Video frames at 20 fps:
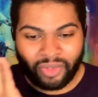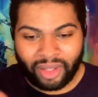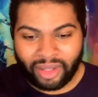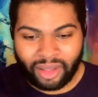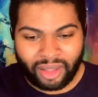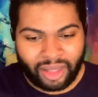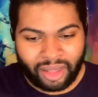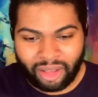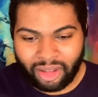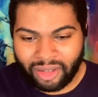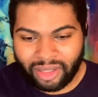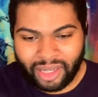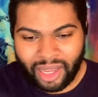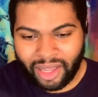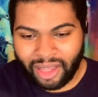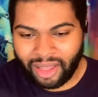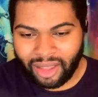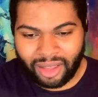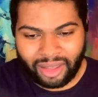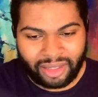It looks
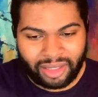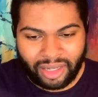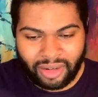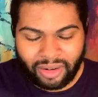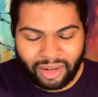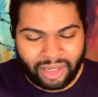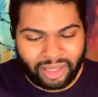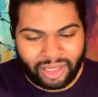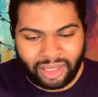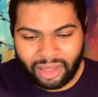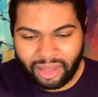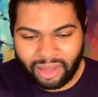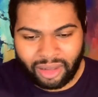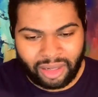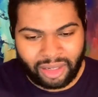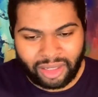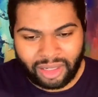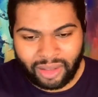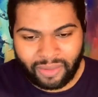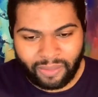like a series.
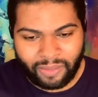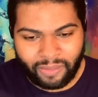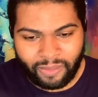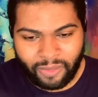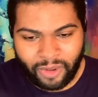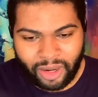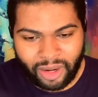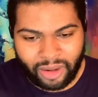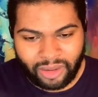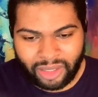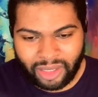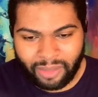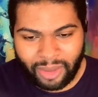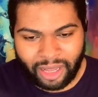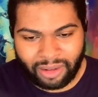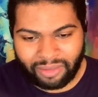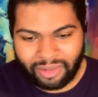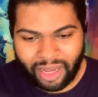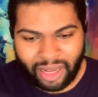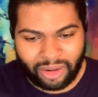Each of the videos is
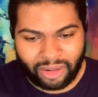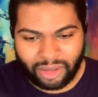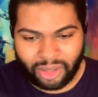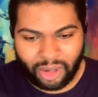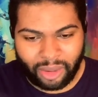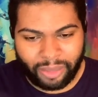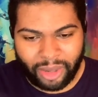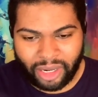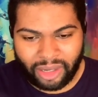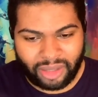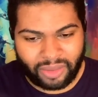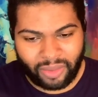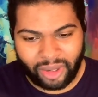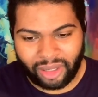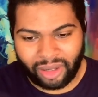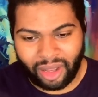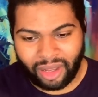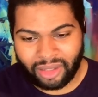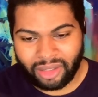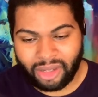about 10 or so minutes and
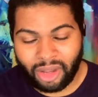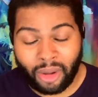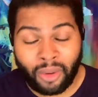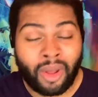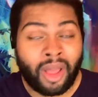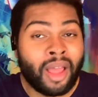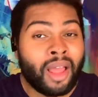whatnot, so